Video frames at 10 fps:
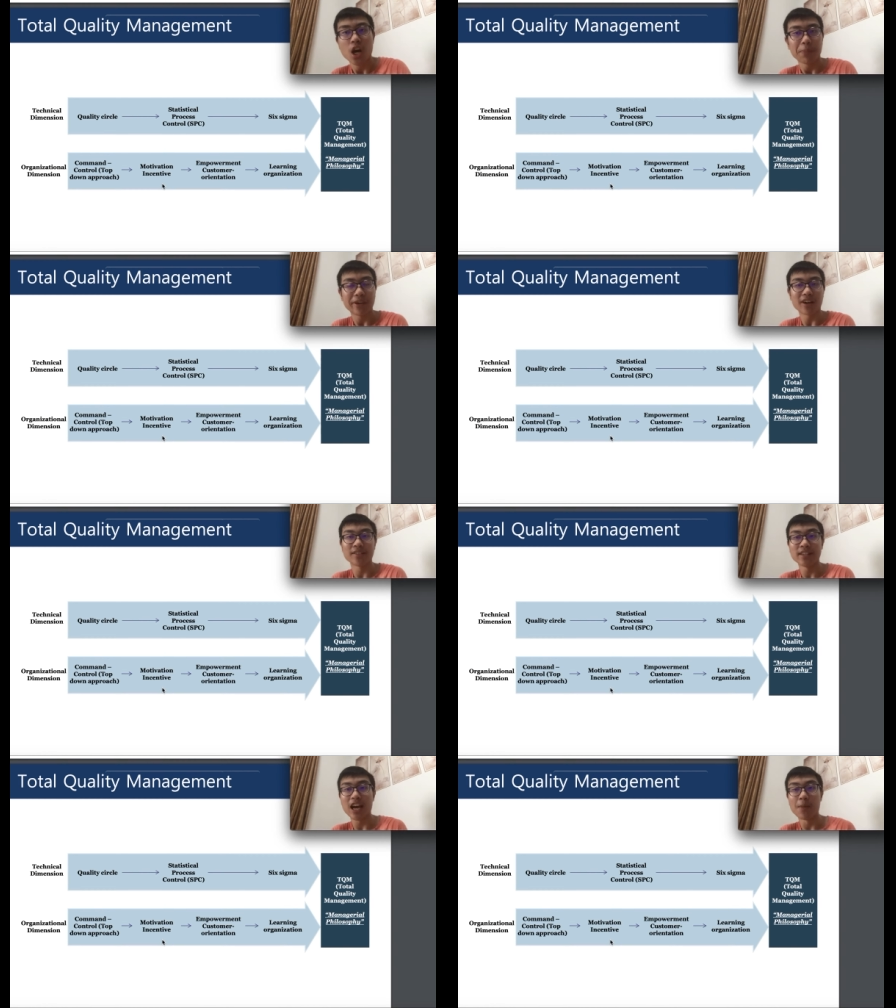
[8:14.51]
because
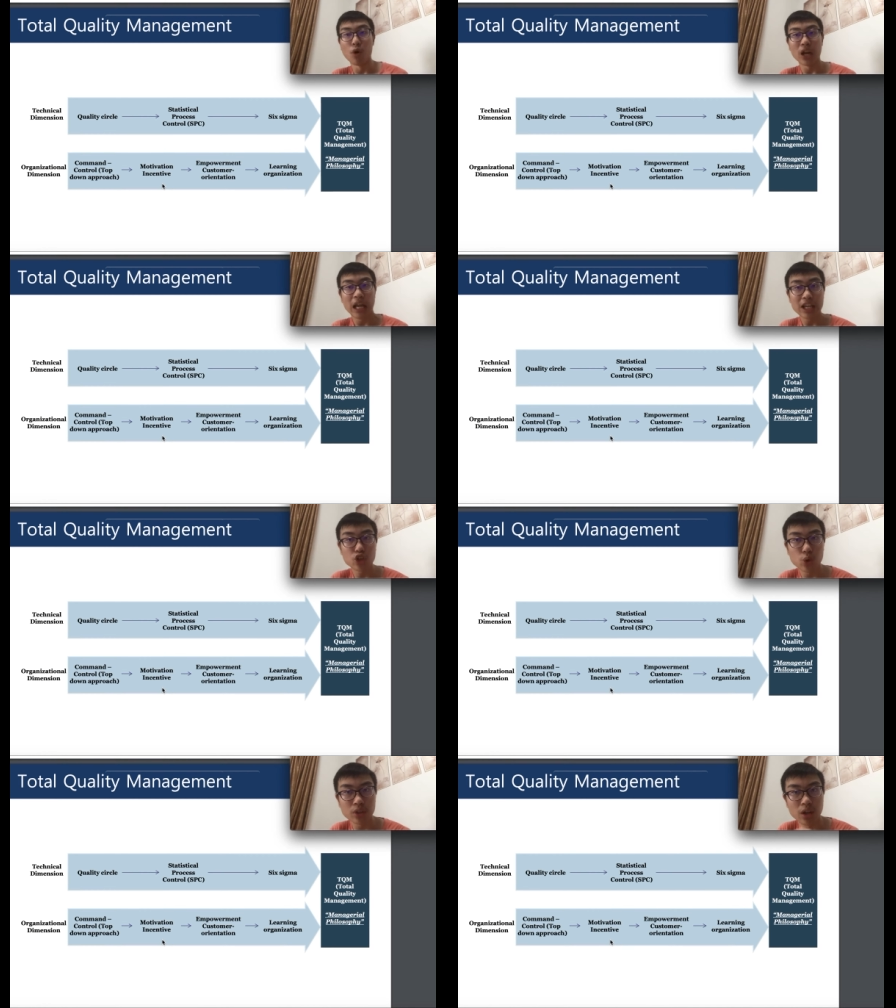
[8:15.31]
they are more linked
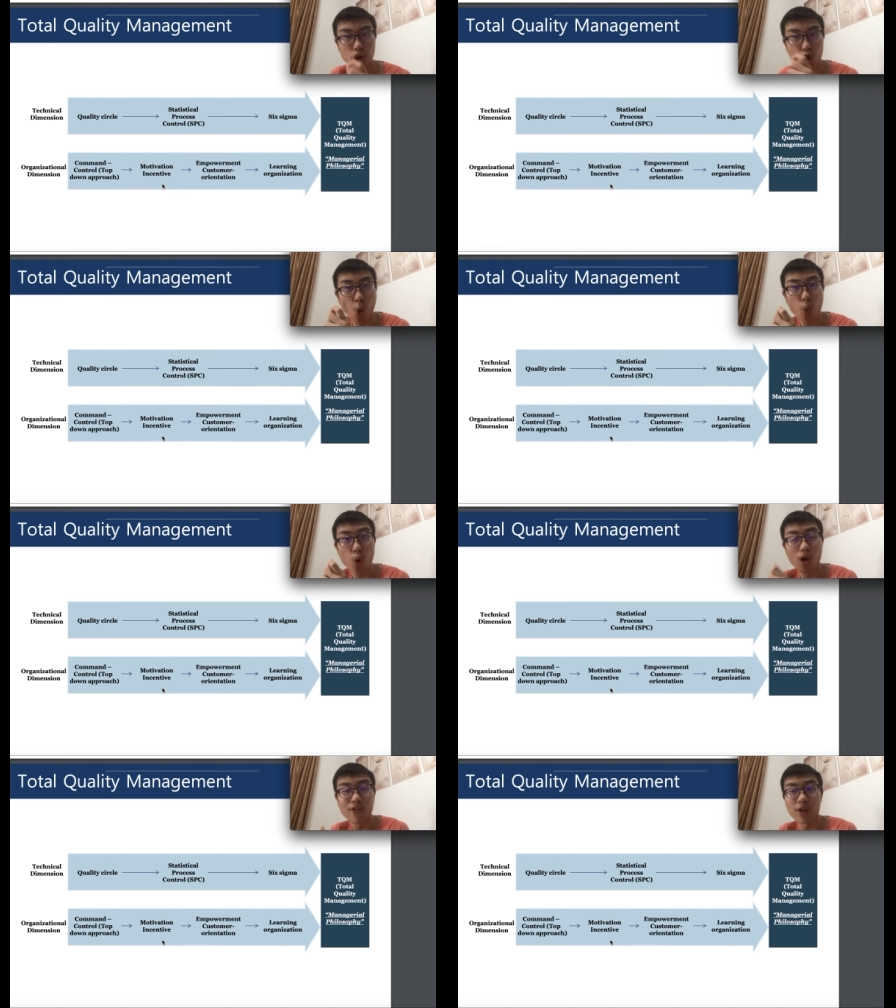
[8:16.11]
to the core
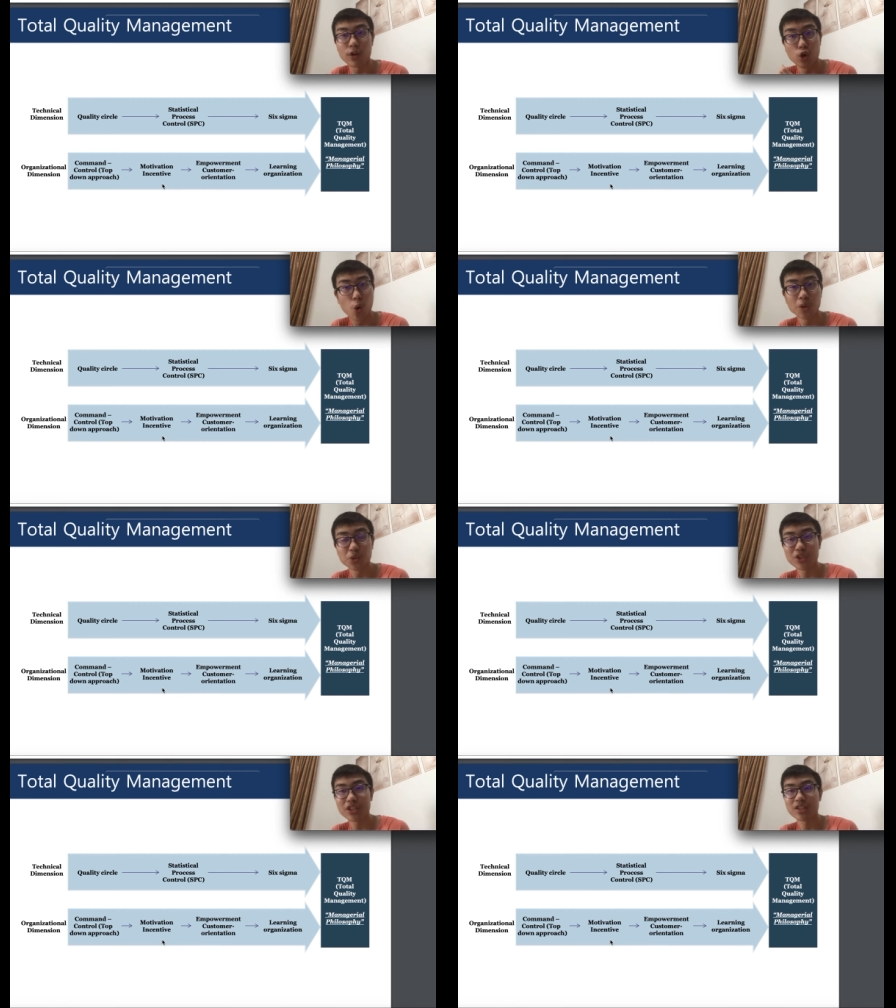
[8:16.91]
of our course,
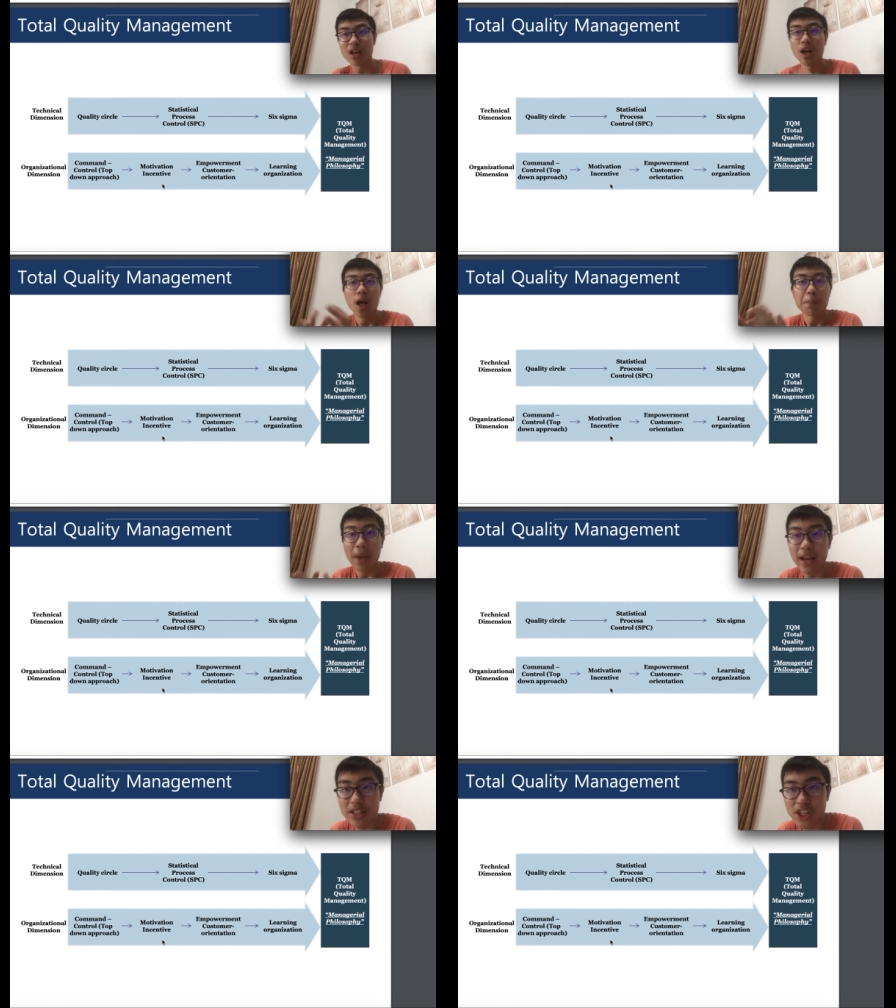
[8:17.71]
which is a
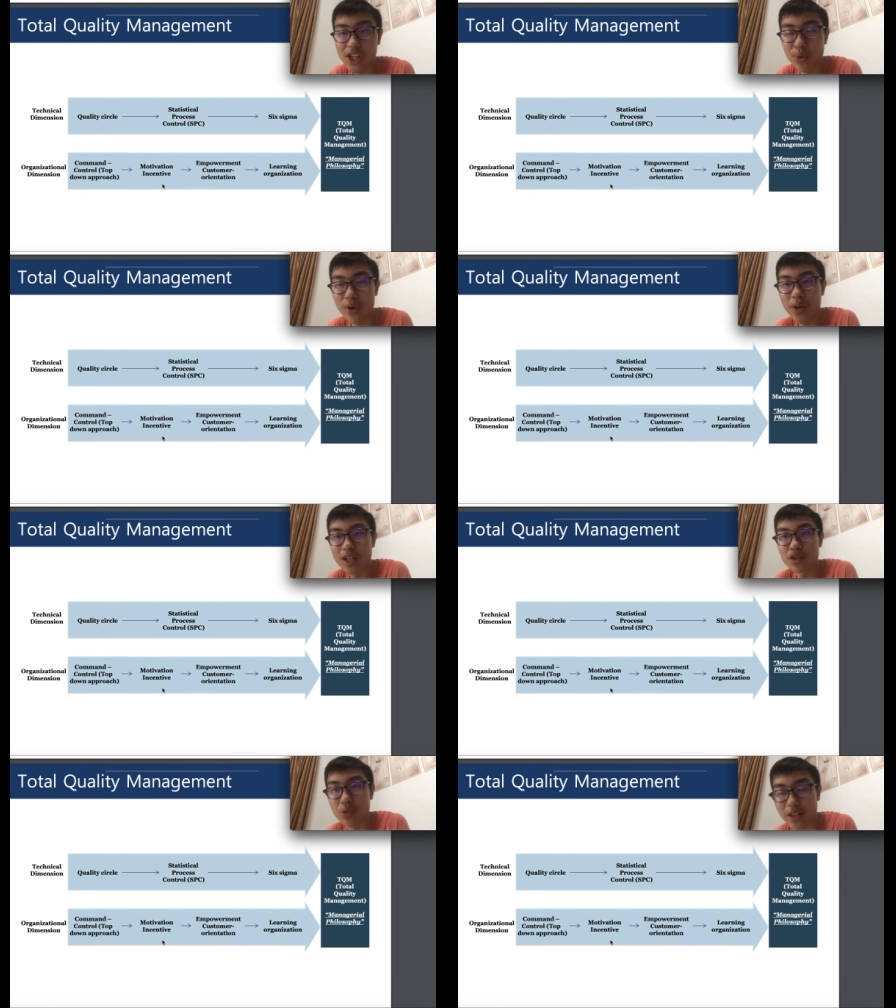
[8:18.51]
managerial and
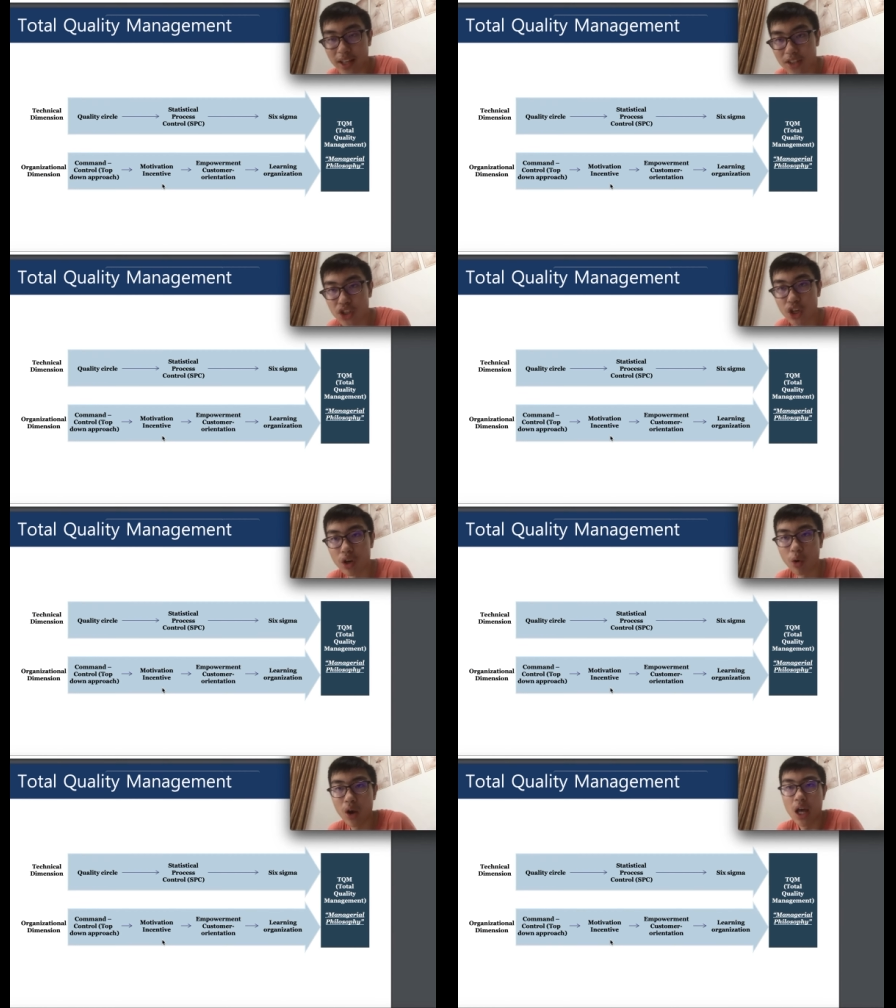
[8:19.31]

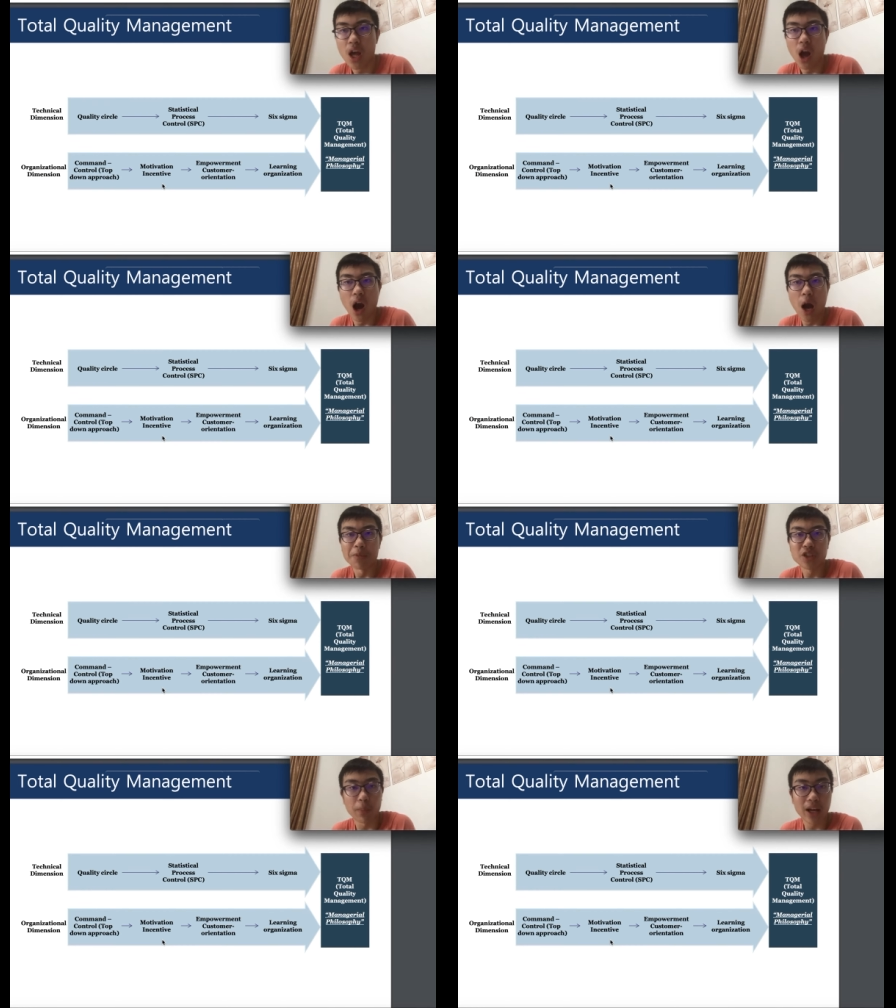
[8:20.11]
strategical um,
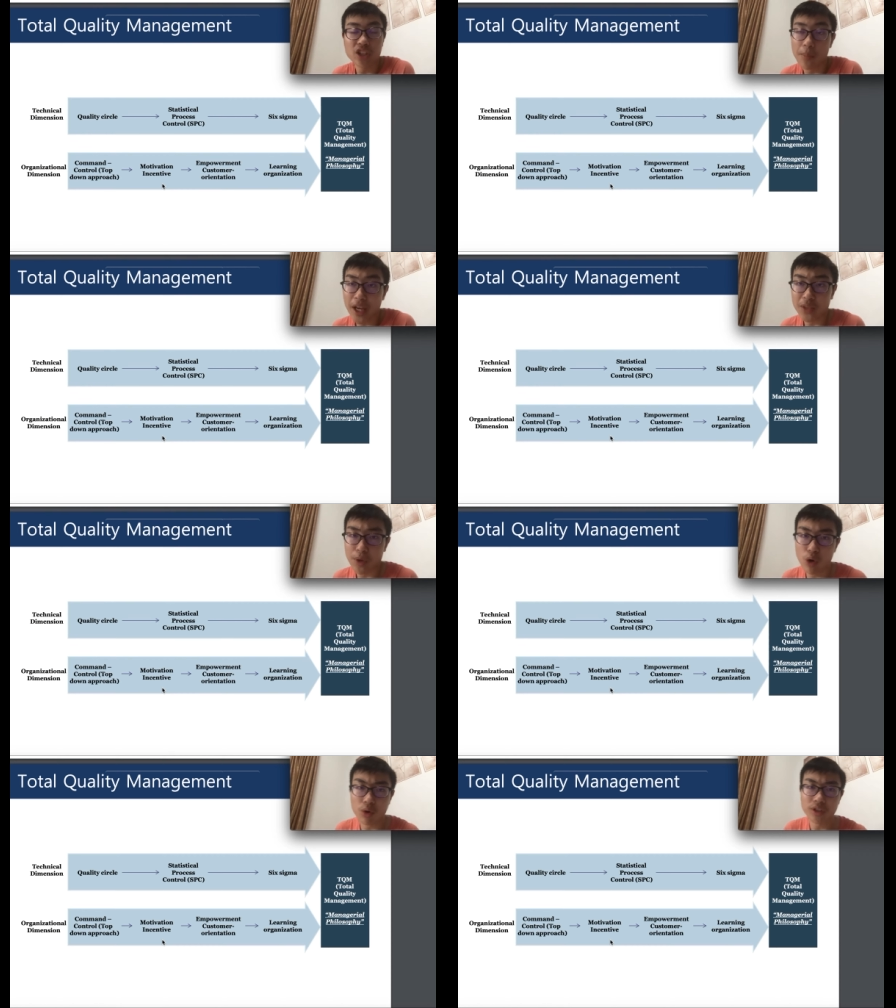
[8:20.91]
supply chain management
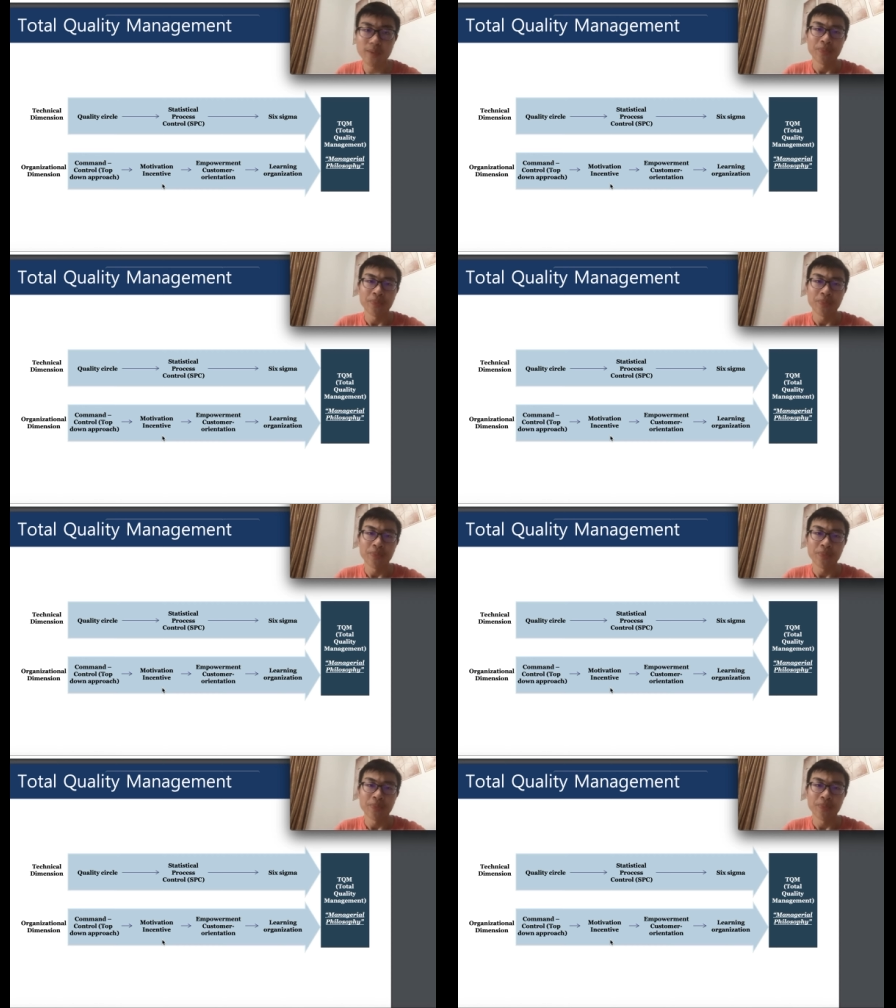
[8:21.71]
course.